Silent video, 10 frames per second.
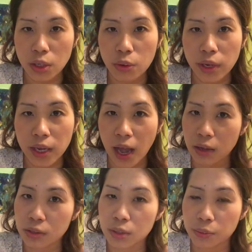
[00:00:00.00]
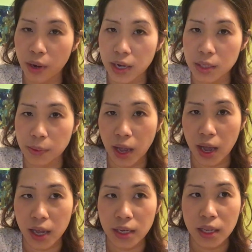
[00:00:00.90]
knowing how to price my
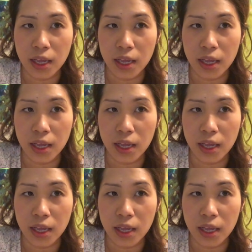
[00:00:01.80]
art,